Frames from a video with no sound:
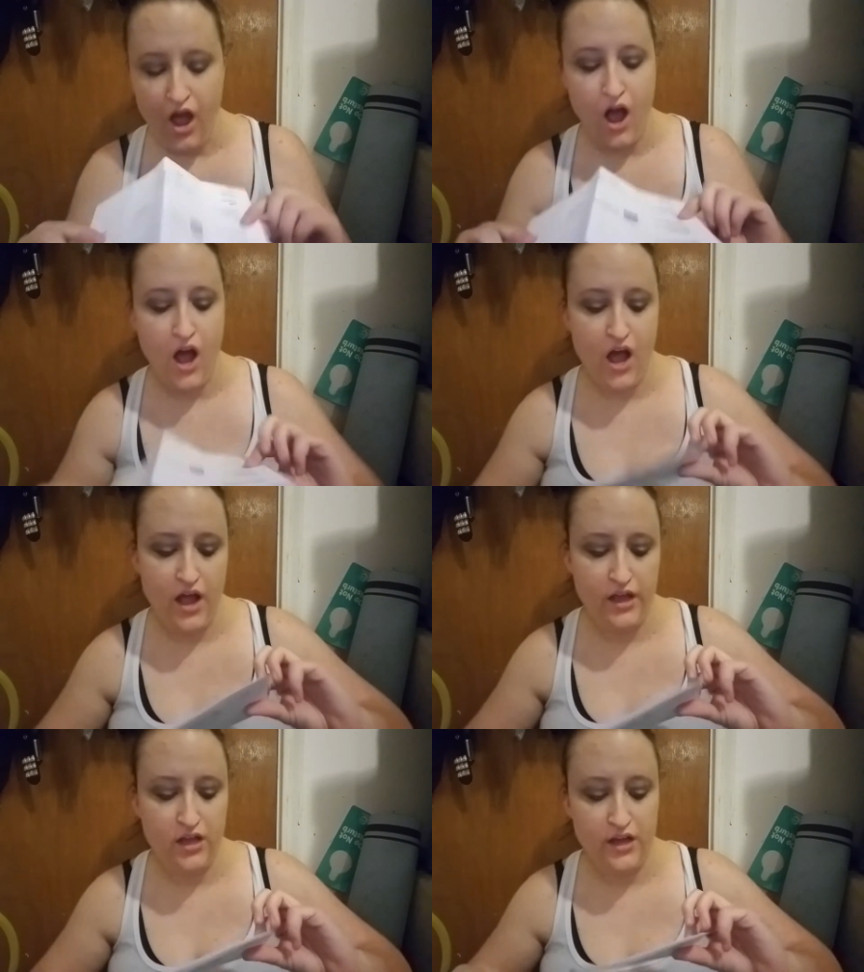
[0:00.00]

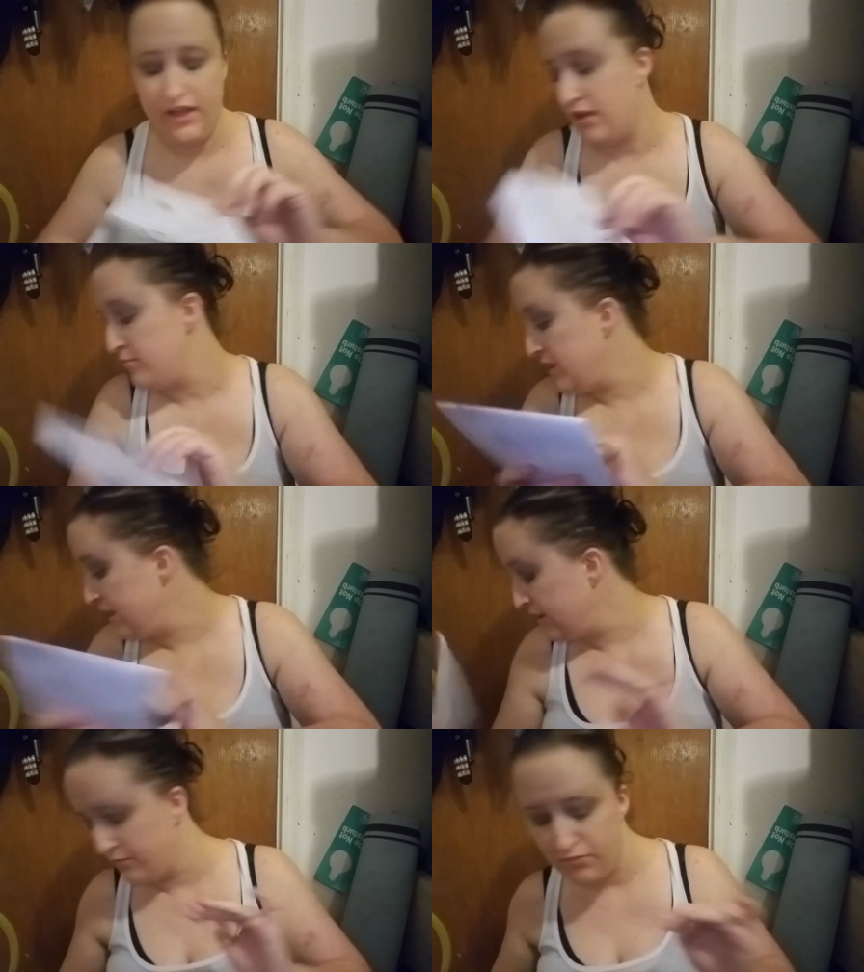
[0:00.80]
I got a
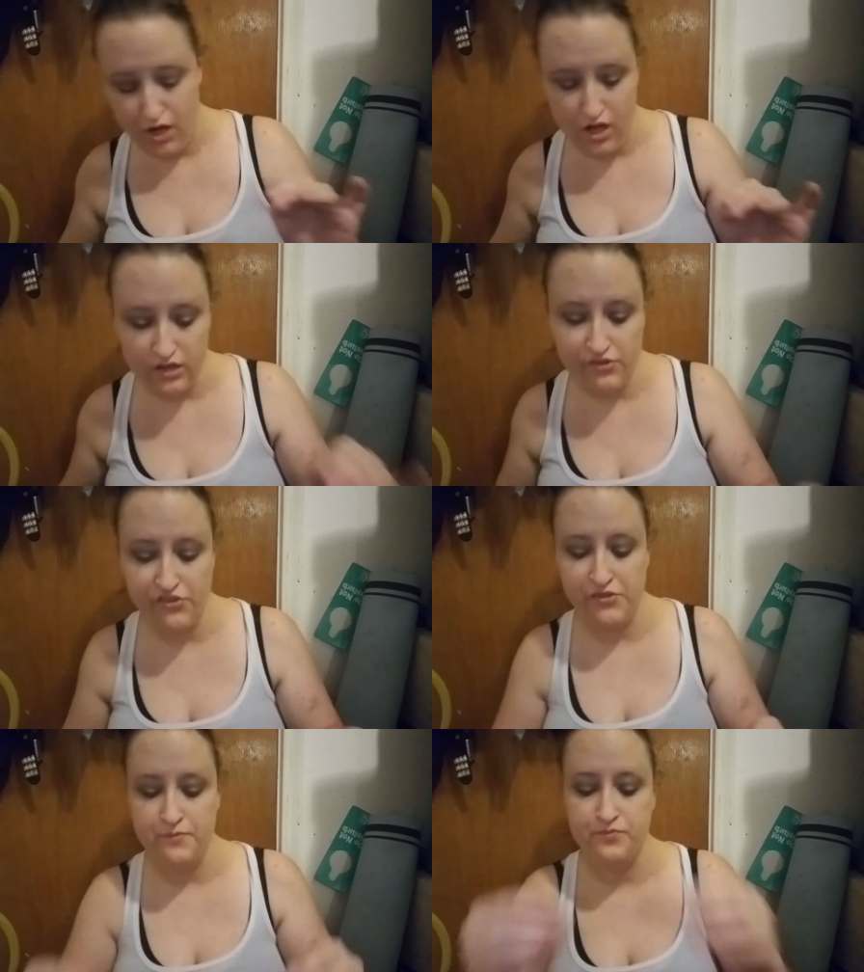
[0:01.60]
medium
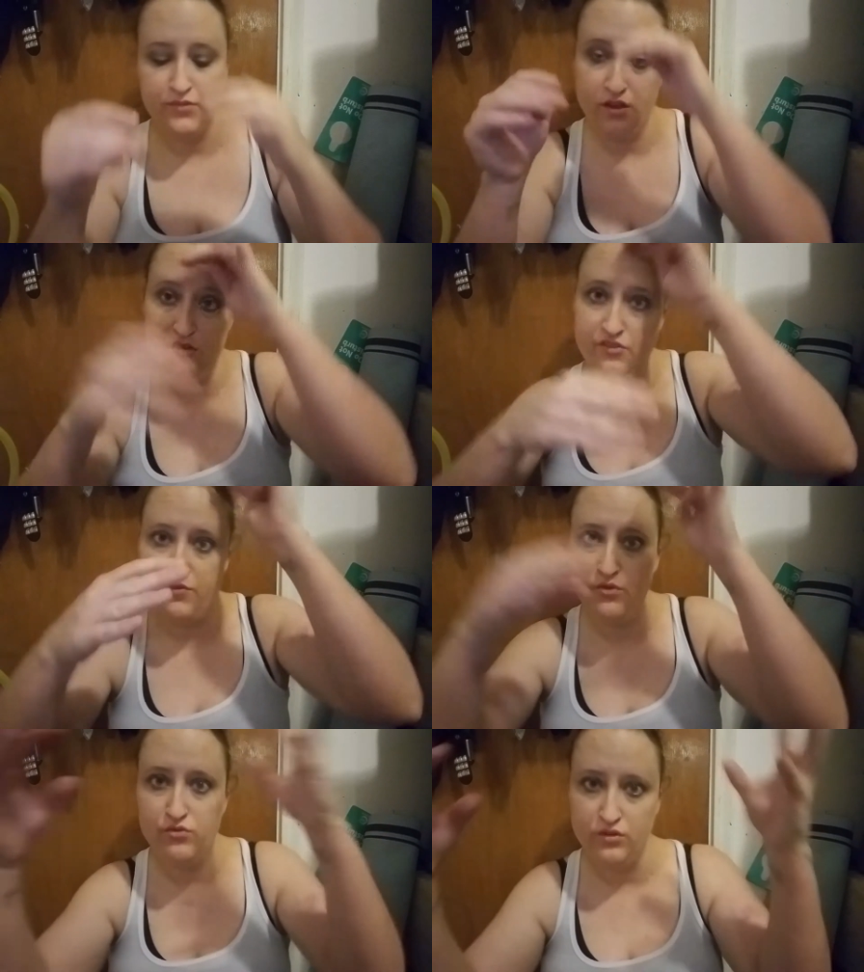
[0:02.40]
box. There's a
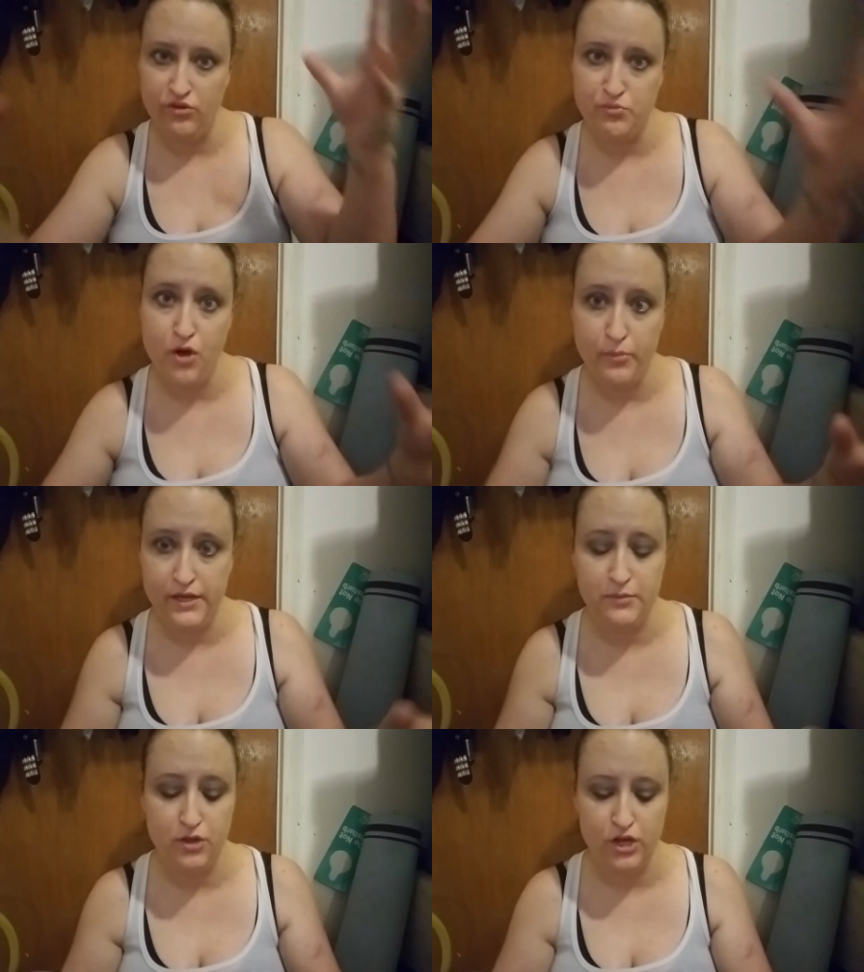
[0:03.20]
few, you know, small,
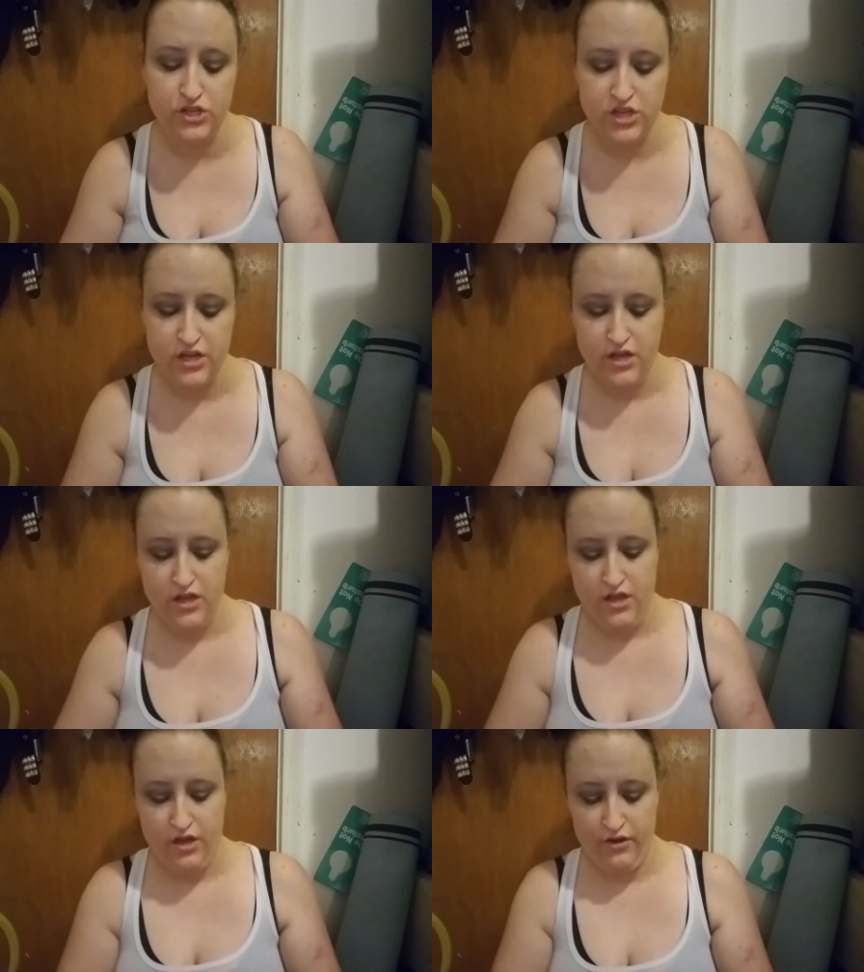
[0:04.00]
medium, large.
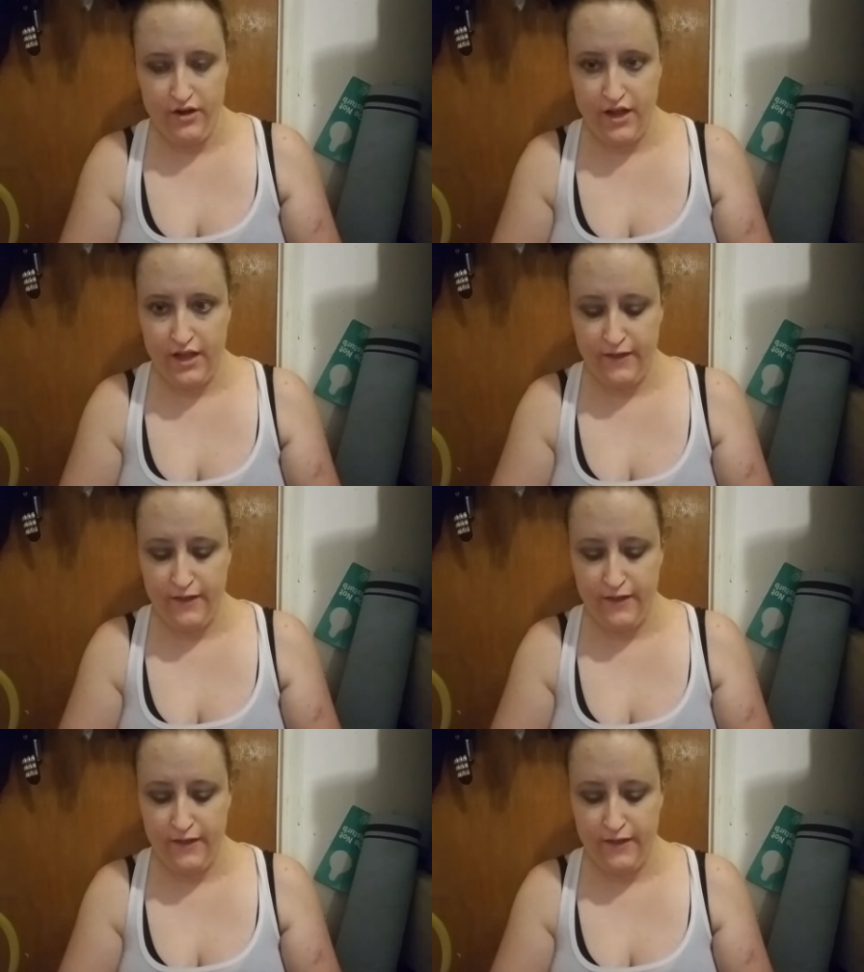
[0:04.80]
All right.